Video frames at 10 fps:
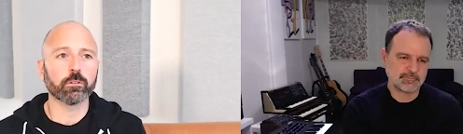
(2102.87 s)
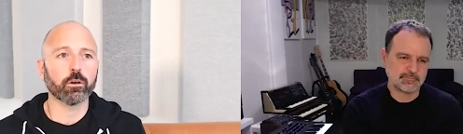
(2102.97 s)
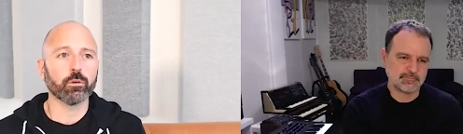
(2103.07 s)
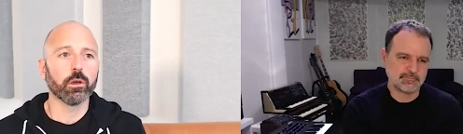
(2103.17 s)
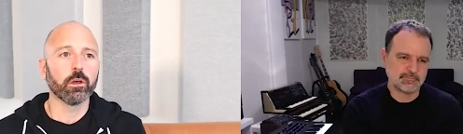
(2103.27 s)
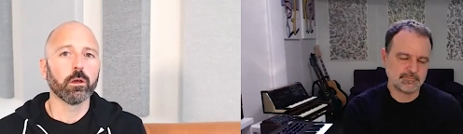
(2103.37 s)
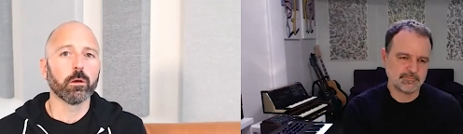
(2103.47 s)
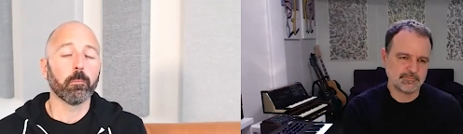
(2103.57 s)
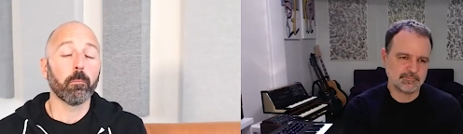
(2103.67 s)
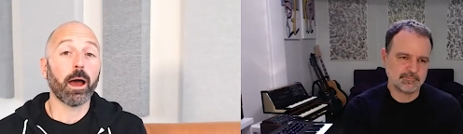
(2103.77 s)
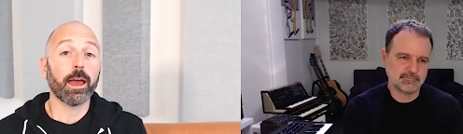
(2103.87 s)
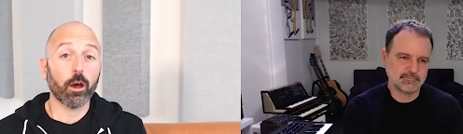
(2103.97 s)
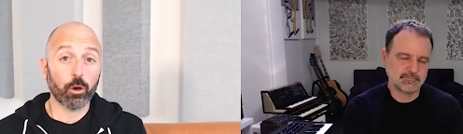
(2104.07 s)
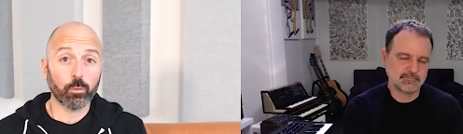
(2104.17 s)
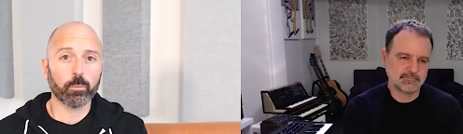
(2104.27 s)
Speaker 1: So my
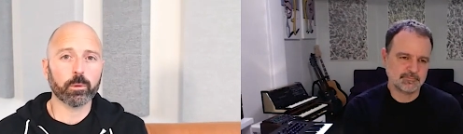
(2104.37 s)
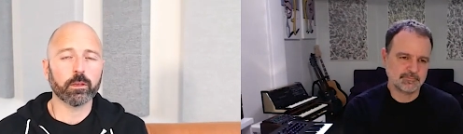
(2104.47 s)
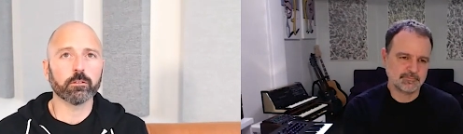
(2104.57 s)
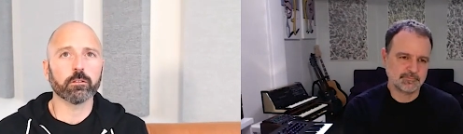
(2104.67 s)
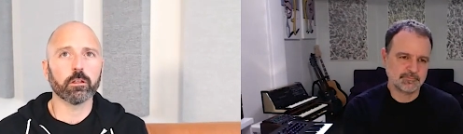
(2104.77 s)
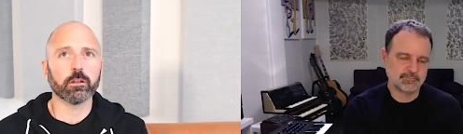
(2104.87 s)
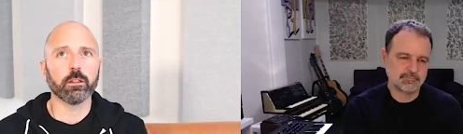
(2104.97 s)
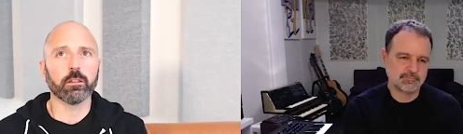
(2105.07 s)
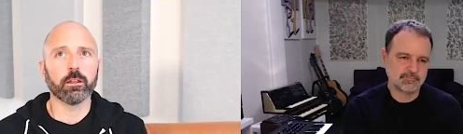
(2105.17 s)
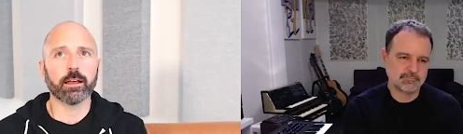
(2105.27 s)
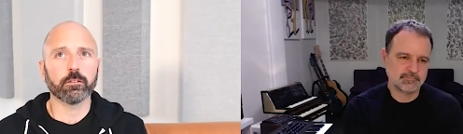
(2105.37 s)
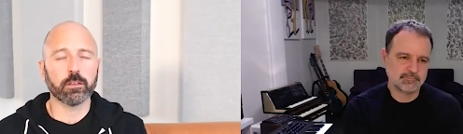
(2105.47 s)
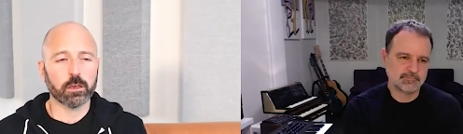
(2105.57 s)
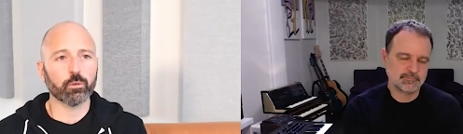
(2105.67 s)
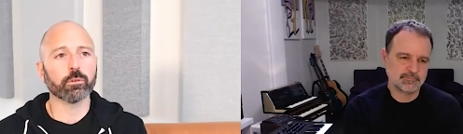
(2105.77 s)
hope is that in the next
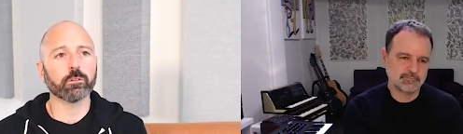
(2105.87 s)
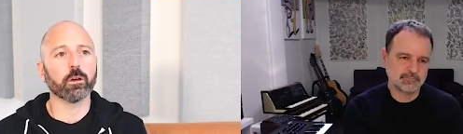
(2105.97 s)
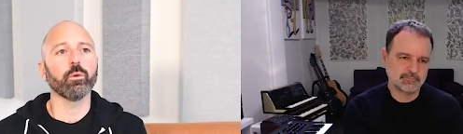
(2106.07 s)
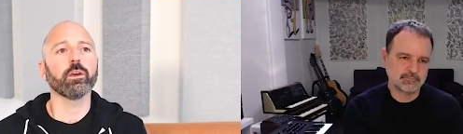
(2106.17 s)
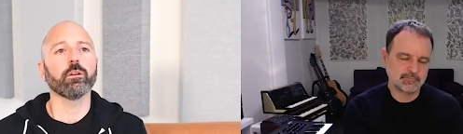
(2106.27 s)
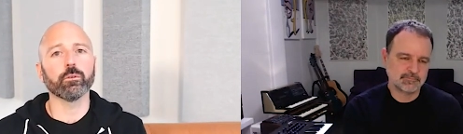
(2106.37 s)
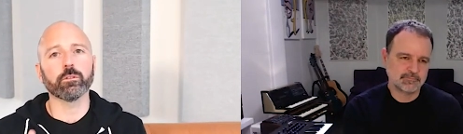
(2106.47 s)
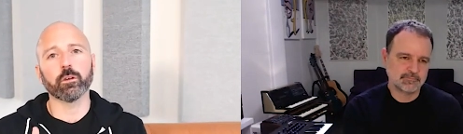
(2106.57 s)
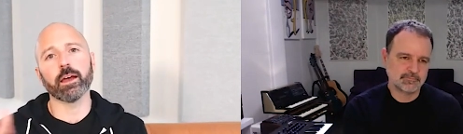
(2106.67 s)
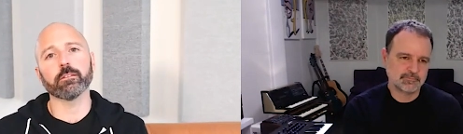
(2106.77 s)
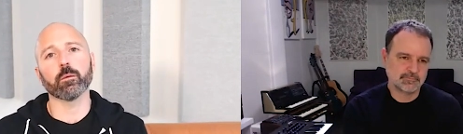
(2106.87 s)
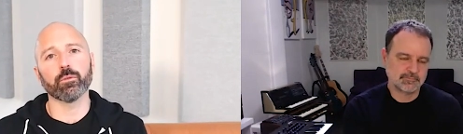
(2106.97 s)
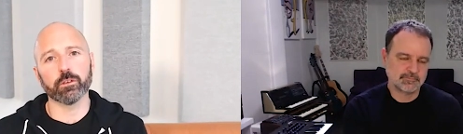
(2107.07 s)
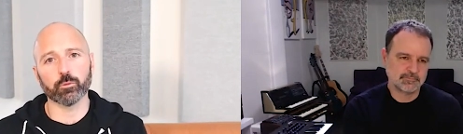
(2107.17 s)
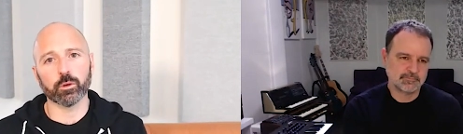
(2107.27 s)
year or so, we can also get some of
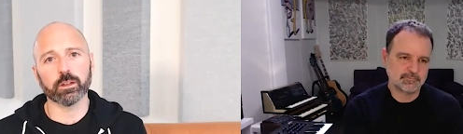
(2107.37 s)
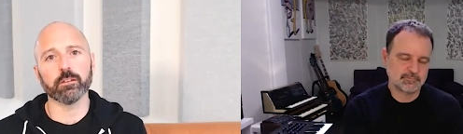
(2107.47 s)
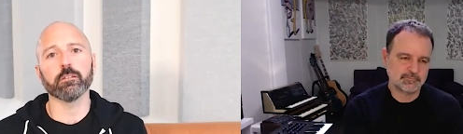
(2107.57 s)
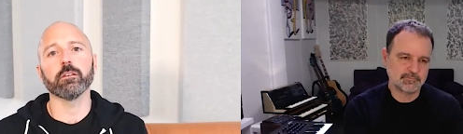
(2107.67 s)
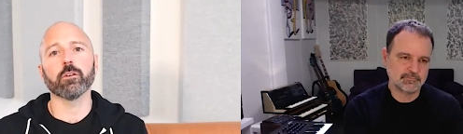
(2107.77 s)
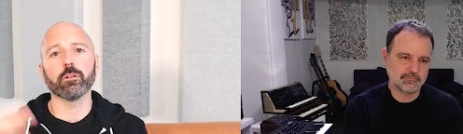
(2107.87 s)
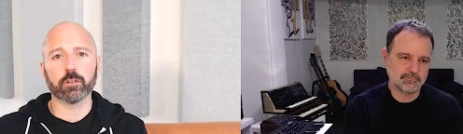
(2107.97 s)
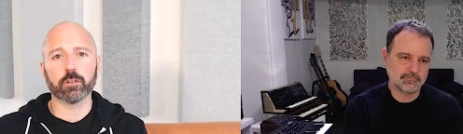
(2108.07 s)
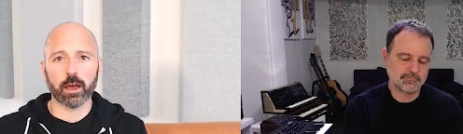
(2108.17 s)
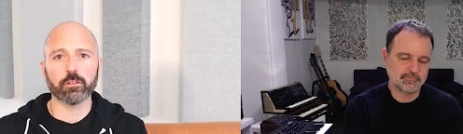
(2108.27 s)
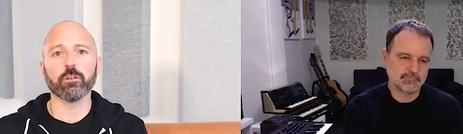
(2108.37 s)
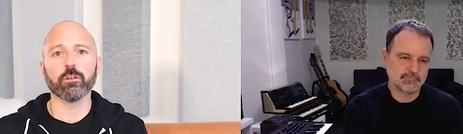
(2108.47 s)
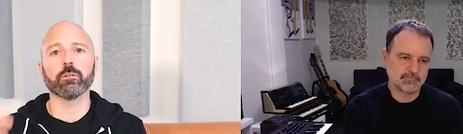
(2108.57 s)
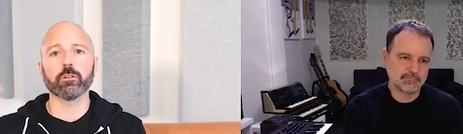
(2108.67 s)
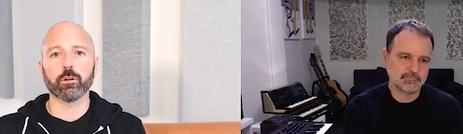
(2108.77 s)
his releases onto
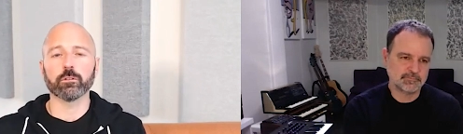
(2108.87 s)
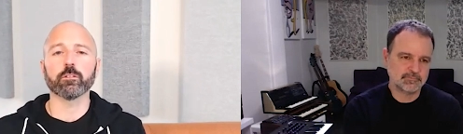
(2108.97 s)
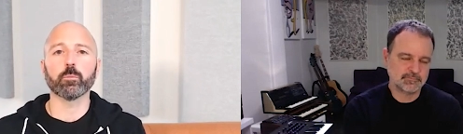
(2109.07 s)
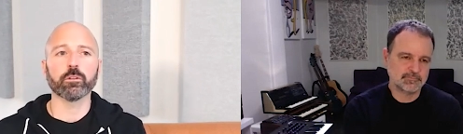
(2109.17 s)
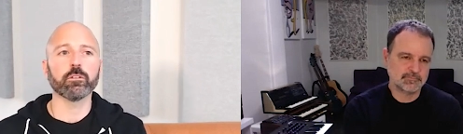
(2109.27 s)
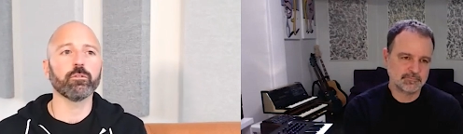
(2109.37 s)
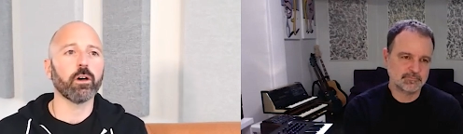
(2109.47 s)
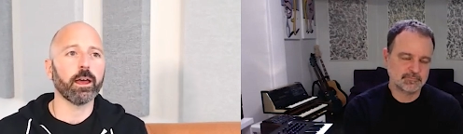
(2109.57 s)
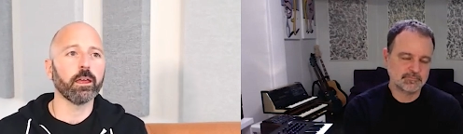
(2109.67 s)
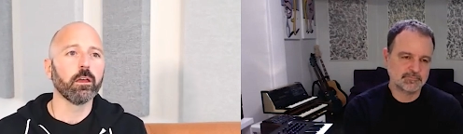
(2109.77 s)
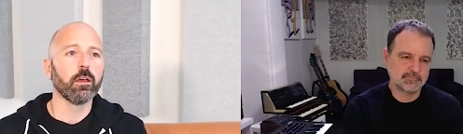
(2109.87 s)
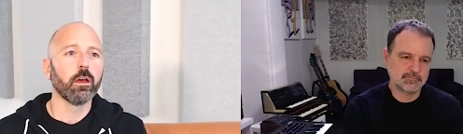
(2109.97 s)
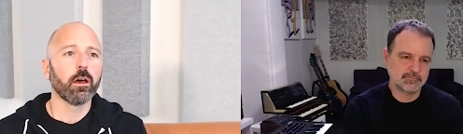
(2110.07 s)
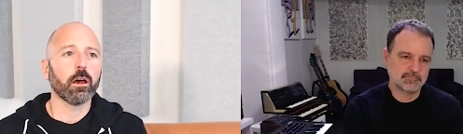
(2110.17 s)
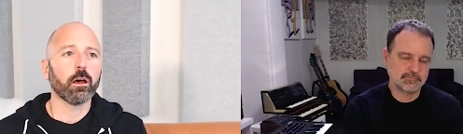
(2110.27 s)
iTunes and onto Spotify.
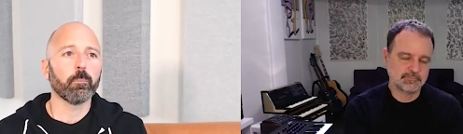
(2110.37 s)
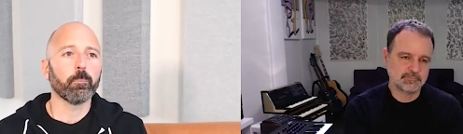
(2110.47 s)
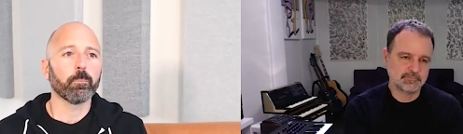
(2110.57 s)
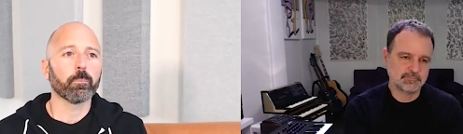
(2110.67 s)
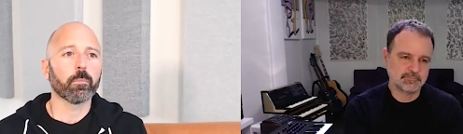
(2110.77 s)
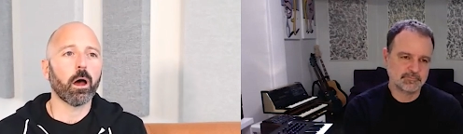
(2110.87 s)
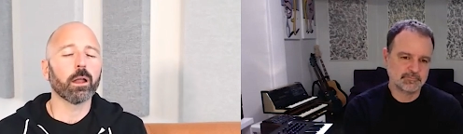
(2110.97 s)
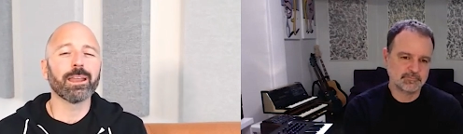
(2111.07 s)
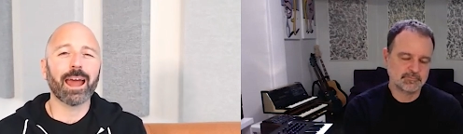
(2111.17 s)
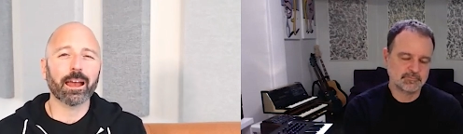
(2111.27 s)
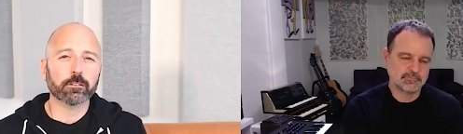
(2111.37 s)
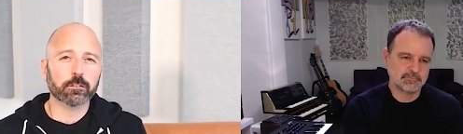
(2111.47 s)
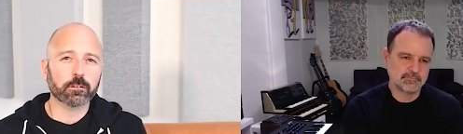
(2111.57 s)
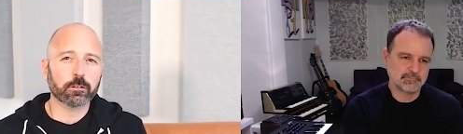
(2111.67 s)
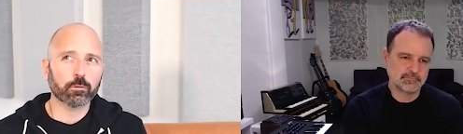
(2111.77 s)
Um, our
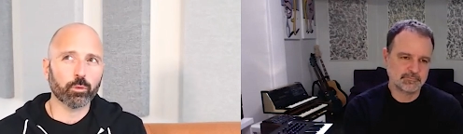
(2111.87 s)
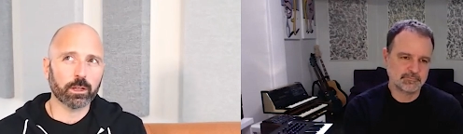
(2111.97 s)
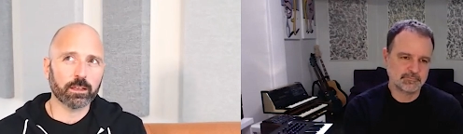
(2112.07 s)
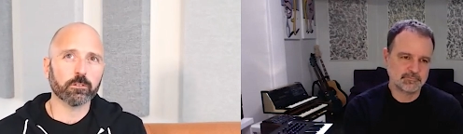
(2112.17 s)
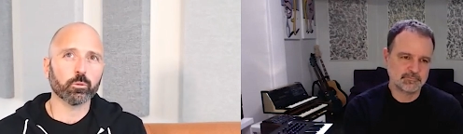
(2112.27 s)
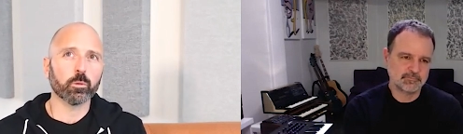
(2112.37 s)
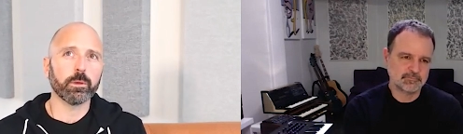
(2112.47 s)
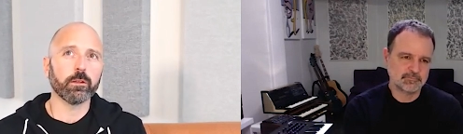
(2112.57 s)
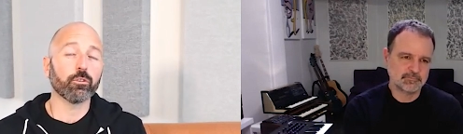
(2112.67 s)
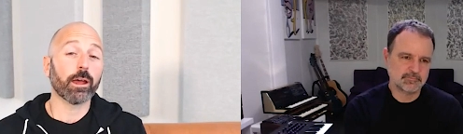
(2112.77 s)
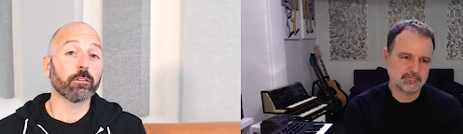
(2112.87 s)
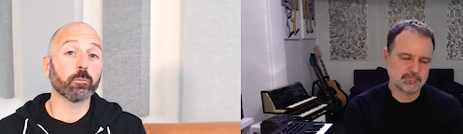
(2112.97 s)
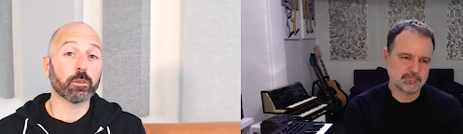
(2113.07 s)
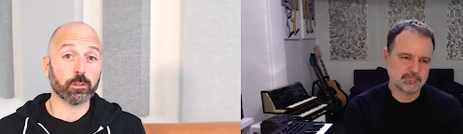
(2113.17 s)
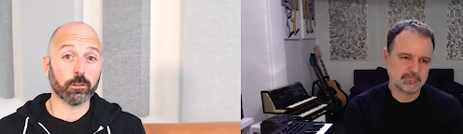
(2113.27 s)
next release will be
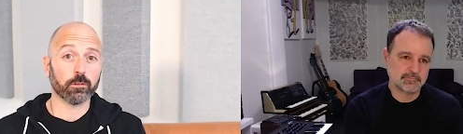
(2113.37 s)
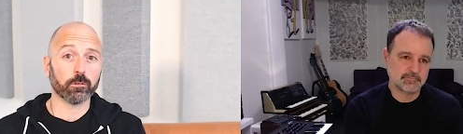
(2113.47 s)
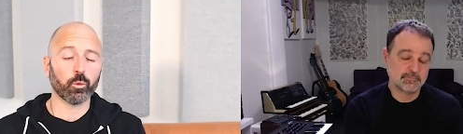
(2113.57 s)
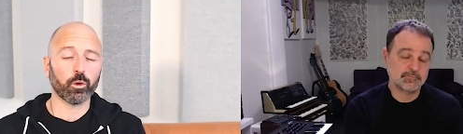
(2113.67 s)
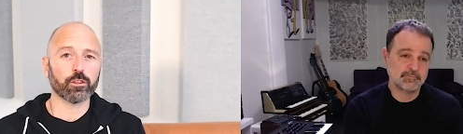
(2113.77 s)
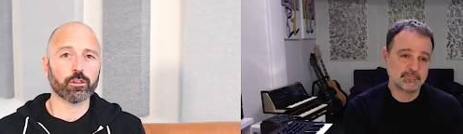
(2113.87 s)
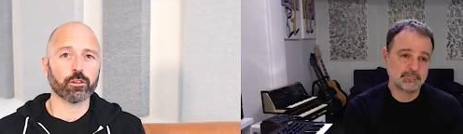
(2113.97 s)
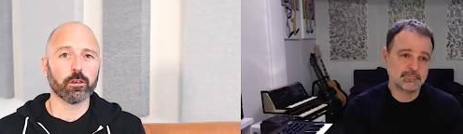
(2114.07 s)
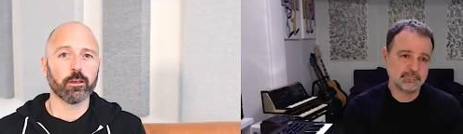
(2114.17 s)
Transmissions, which